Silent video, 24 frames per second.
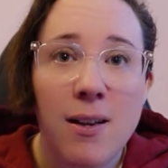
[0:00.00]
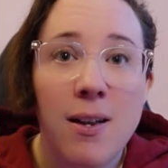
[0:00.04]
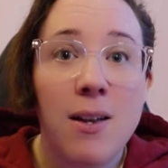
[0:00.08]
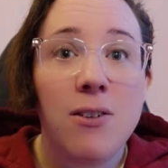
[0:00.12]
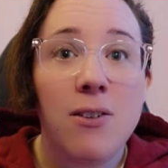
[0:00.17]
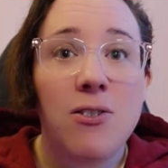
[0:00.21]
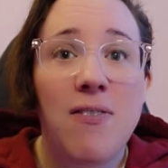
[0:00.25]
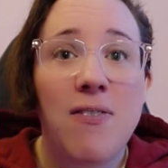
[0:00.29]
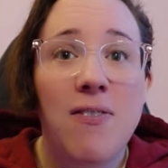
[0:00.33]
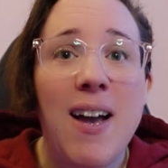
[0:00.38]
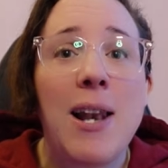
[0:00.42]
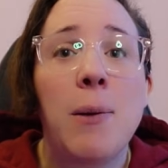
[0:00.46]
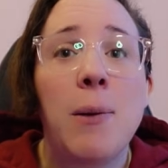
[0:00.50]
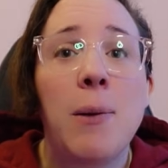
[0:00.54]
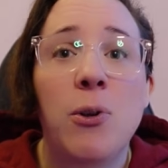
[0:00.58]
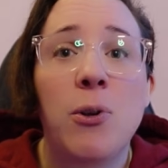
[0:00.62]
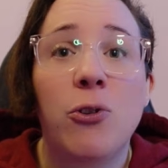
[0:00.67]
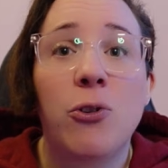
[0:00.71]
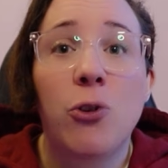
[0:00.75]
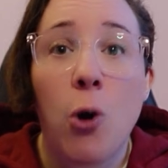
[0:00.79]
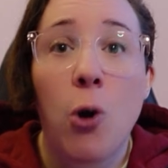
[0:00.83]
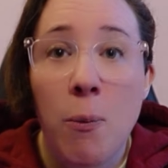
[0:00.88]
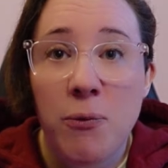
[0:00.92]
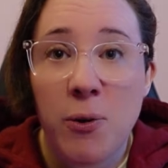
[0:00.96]

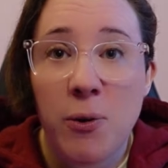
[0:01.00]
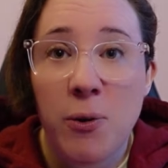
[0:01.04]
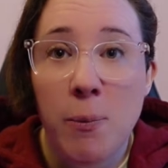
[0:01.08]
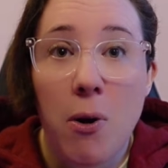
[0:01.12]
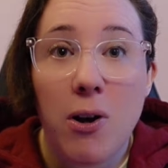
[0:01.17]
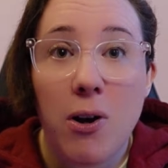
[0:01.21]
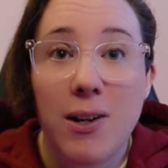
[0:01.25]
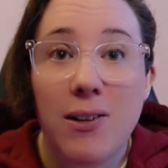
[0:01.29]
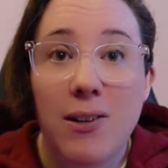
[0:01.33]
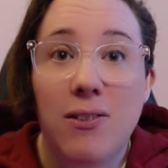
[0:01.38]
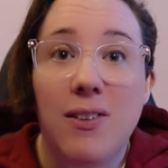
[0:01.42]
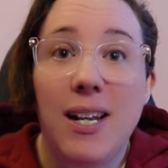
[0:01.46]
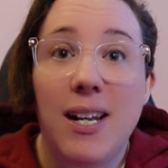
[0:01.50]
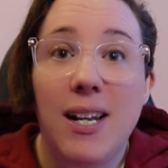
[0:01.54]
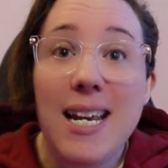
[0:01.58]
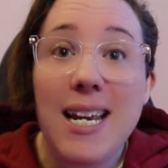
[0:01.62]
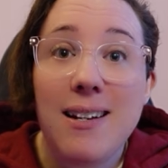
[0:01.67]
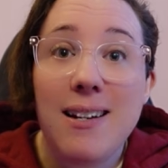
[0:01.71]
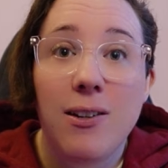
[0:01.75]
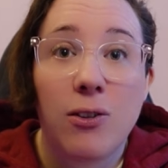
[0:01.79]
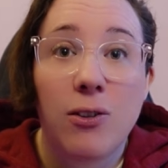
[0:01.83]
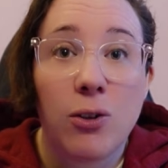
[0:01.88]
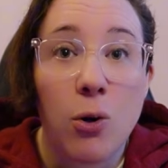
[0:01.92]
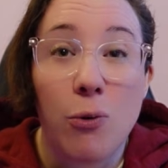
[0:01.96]
Developers optimize the
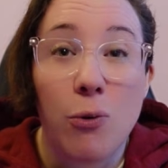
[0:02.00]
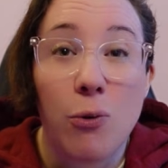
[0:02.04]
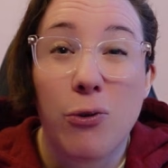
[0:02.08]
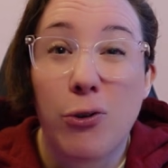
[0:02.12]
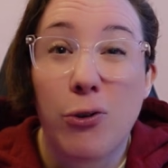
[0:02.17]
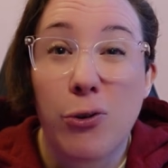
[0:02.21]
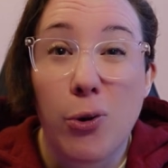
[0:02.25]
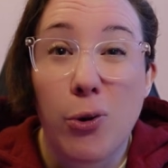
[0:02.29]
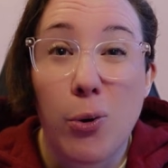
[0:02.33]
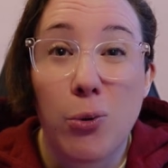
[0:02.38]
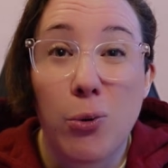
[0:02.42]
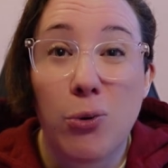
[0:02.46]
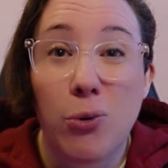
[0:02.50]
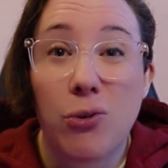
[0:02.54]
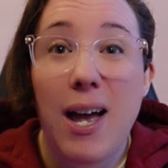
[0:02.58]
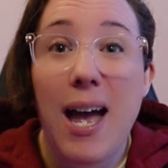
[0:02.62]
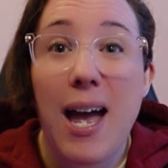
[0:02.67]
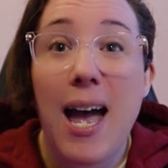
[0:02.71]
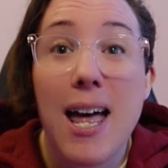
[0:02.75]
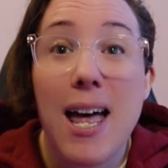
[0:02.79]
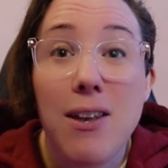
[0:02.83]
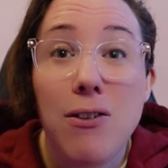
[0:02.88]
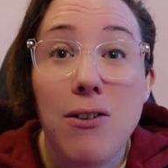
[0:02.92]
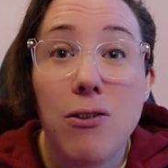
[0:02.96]
latest consoles
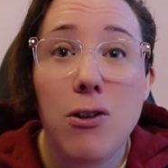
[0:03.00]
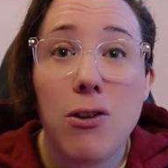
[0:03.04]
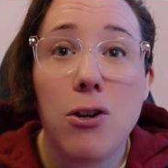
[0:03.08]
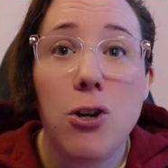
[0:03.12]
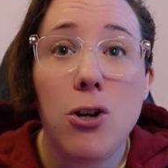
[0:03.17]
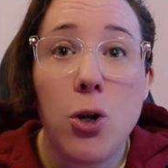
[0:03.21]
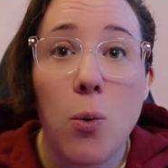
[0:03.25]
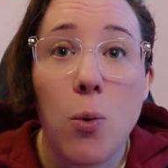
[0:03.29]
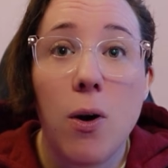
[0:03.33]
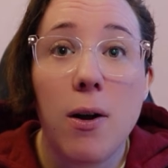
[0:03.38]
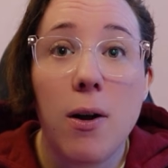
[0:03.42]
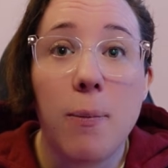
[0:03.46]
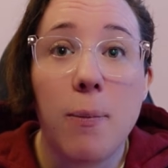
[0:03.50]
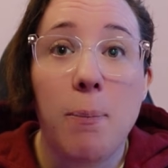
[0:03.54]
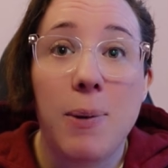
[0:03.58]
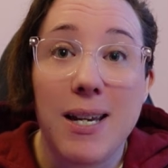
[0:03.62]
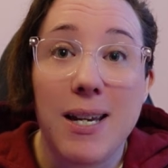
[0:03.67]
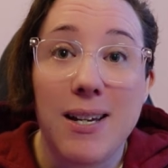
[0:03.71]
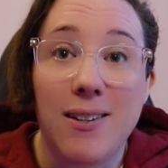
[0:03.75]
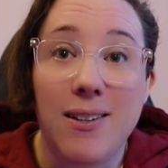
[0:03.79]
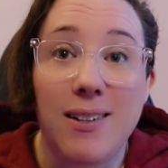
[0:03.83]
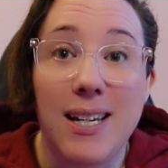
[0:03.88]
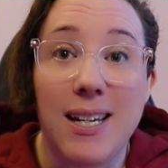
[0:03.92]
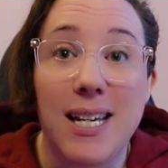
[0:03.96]
and the newer
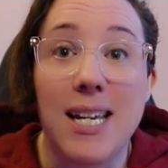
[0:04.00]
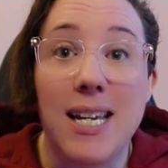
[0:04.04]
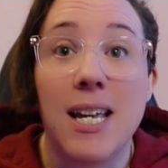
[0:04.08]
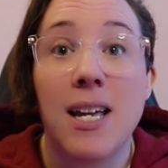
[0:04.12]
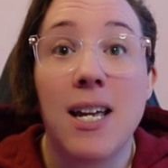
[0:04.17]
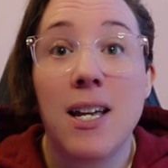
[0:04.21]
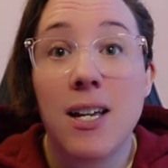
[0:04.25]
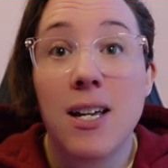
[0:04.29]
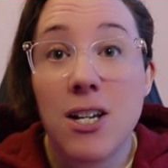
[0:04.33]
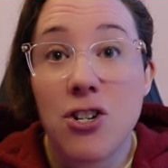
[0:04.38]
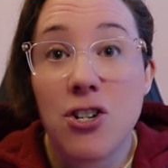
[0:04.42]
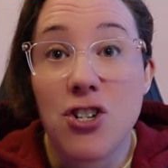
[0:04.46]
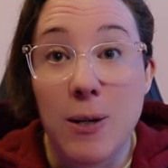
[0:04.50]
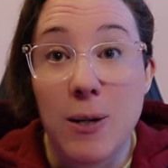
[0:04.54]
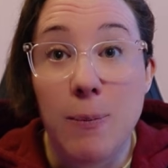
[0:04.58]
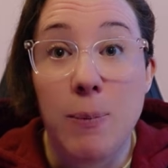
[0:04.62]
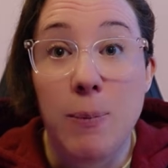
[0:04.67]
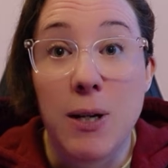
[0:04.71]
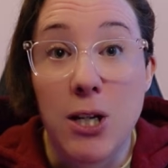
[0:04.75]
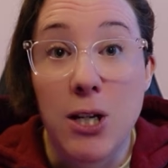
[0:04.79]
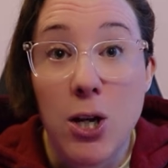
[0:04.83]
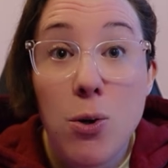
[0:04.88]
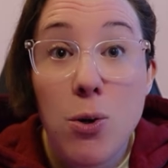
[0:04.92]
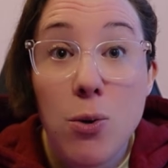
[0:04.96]
PC
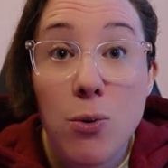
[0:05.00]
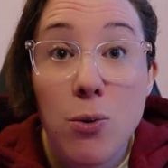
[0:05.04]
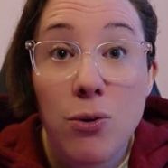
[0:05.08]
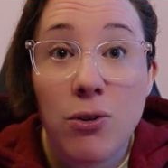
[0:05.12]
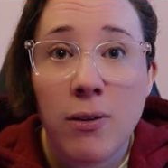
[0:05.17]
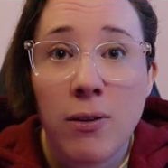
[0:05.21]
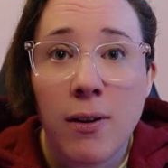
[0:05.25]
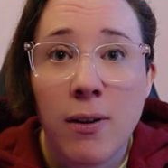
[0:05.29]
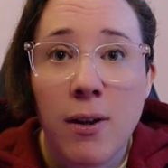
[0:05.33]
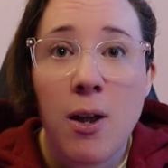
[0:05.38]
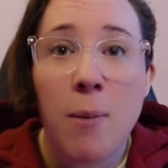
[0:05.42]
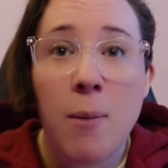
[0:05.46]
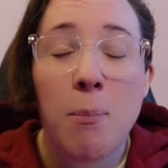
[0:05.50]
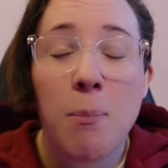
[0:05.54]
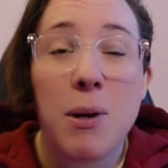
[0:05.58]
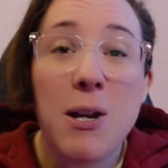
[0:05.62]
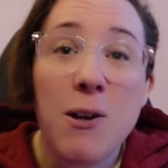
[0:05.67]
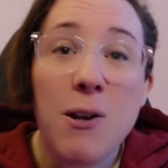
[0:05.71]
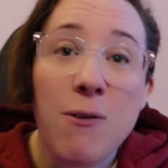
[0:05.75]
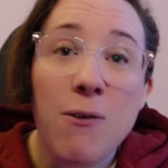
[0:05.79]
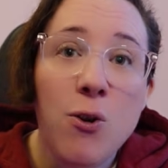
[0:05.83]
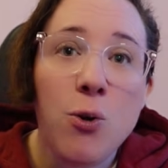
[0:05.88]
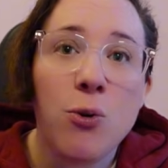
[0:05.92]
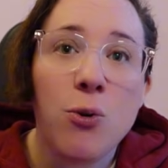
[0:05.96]
GPUs, but
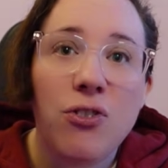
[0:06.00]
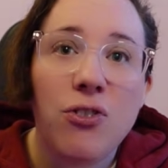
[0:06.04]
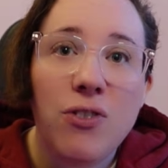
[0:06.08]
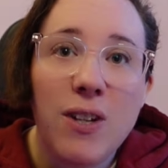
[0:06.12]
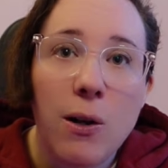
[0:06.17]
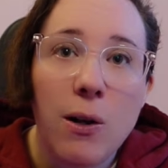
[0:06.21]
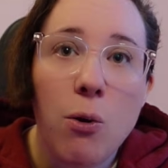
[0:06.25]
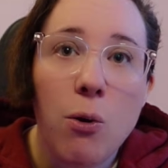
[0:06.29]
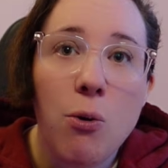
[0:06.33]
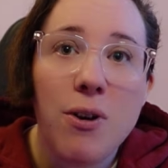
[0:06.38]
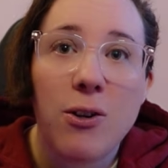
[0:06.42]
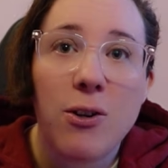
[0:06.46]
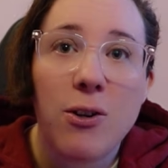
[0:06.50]
if you're still on a